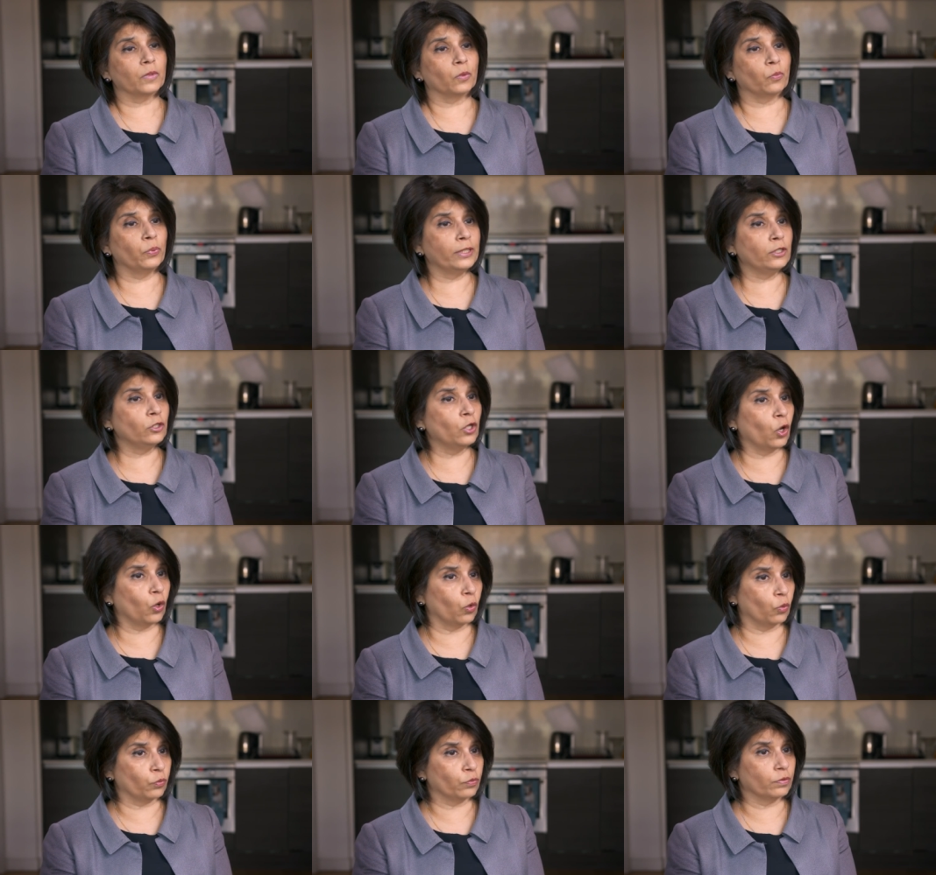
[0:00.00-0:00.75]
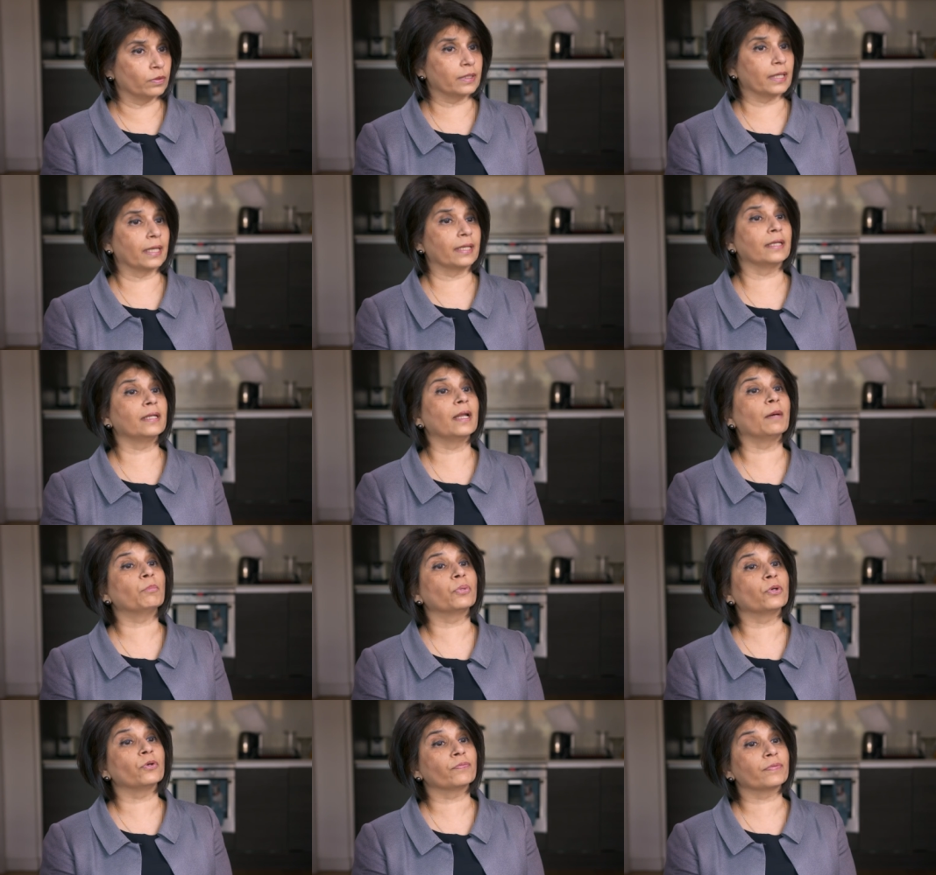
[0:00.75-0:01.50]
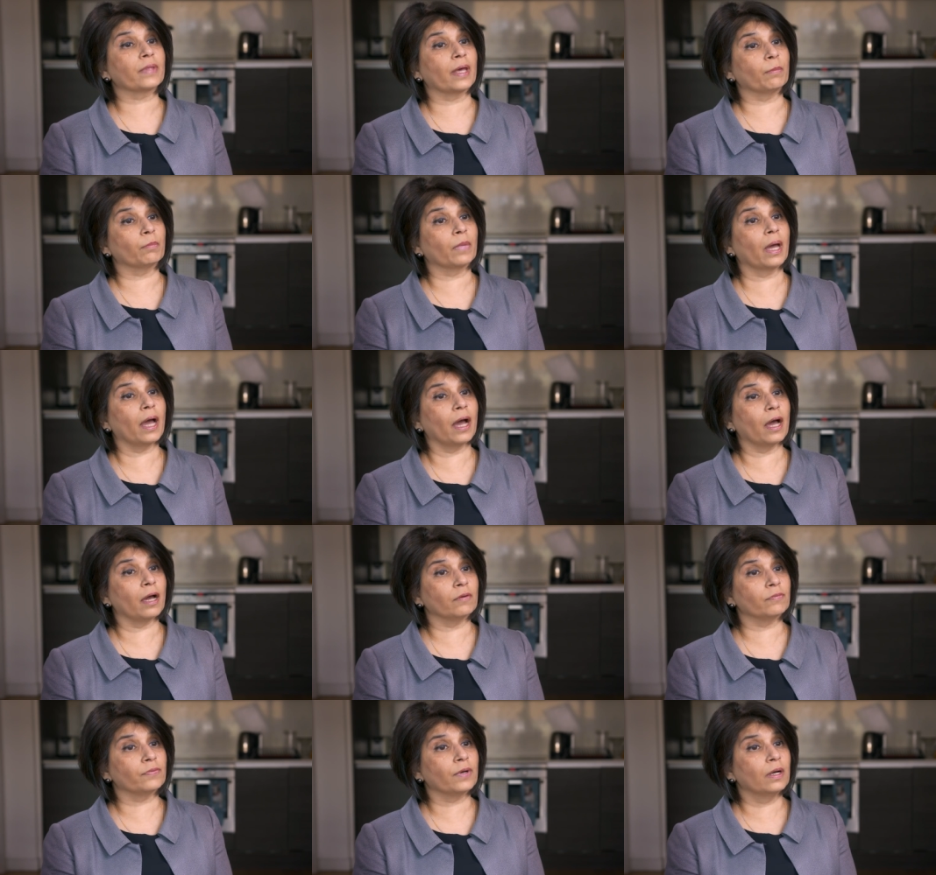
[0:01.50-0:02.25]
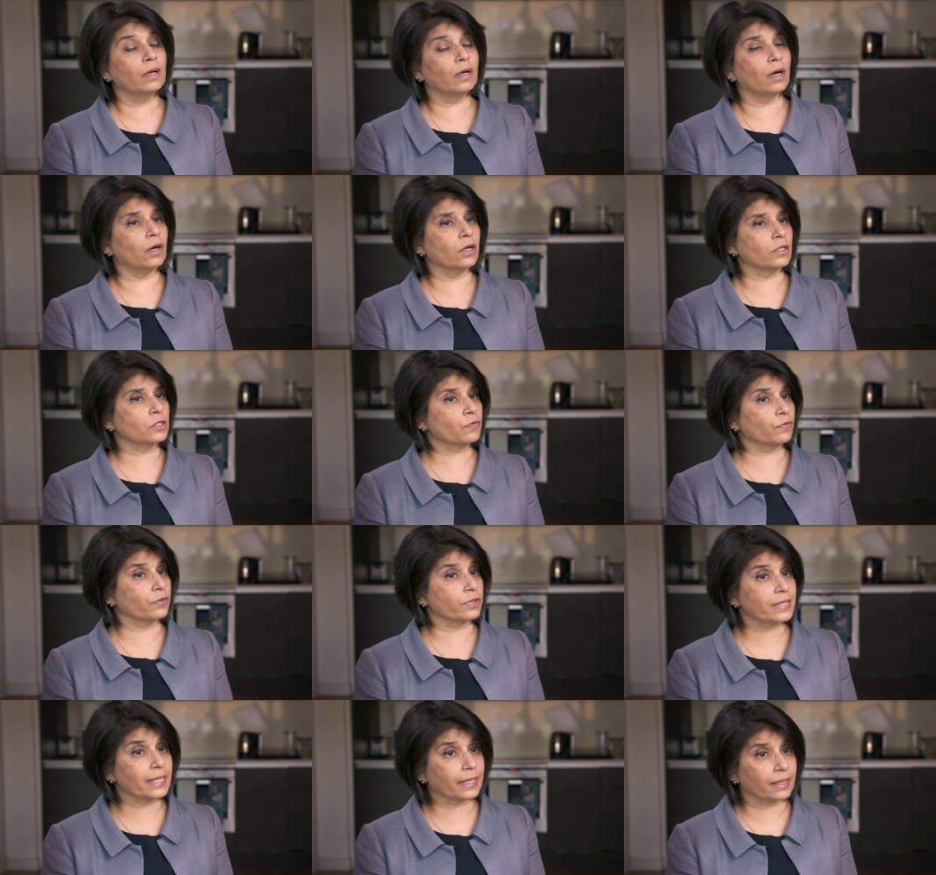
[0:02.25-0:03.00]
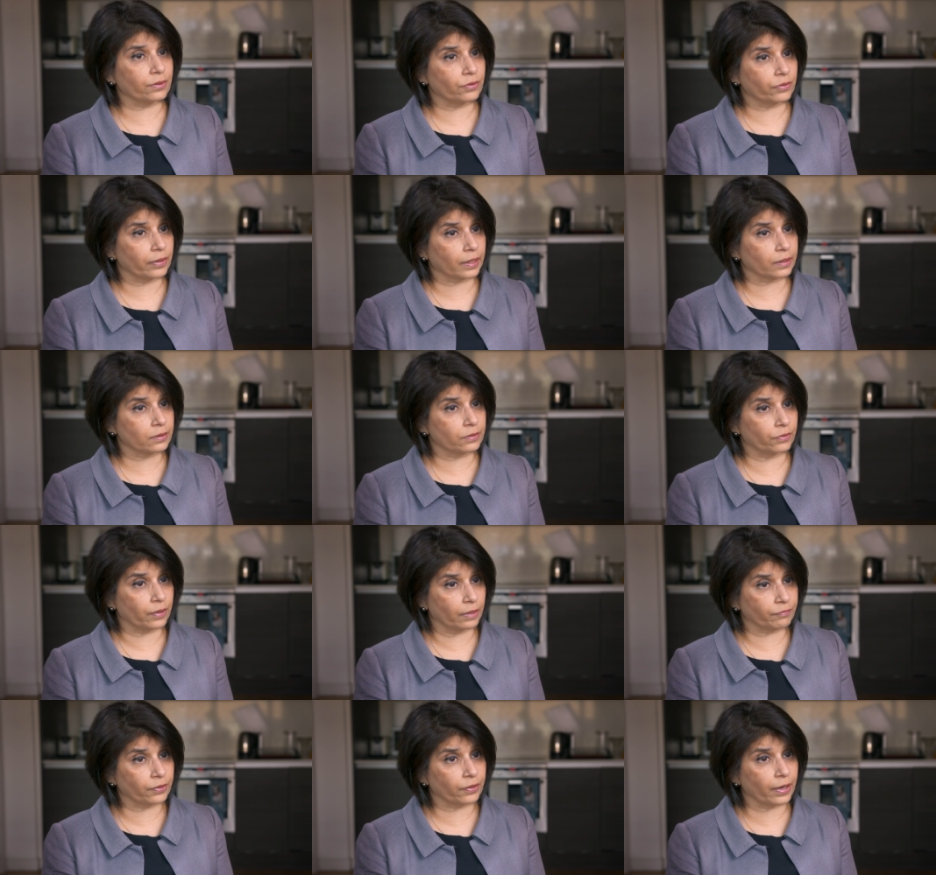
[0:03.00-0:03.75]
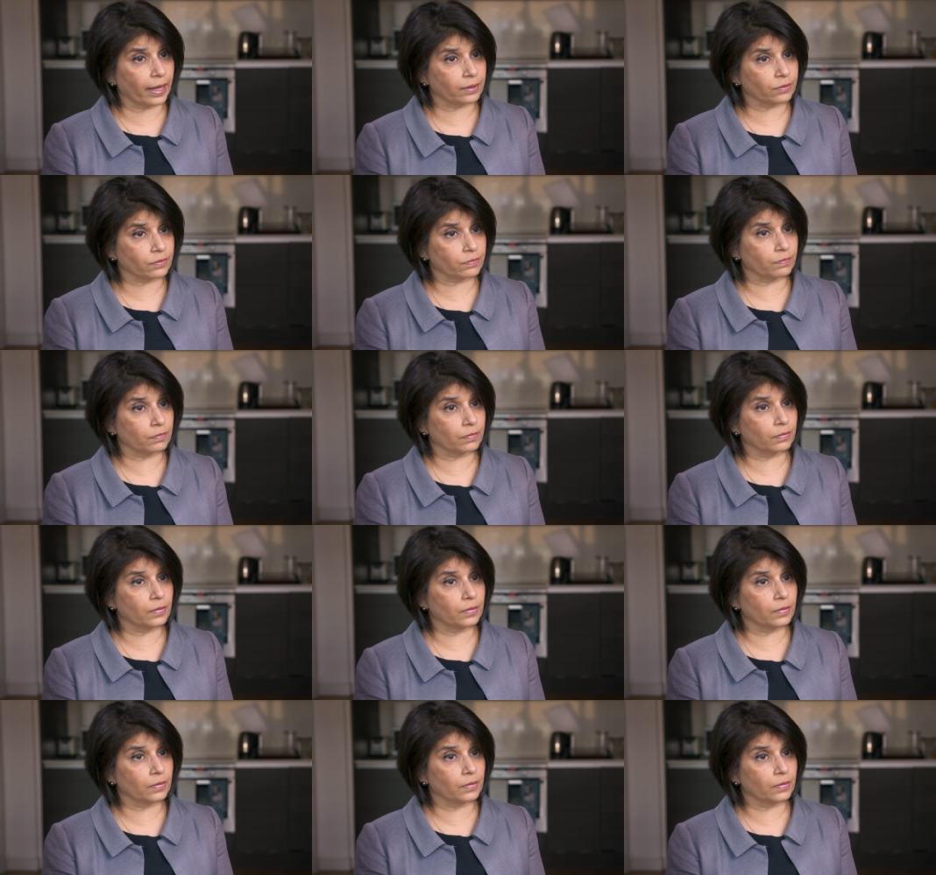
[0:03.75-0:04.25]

We know that a number of them have asked for a second referendum.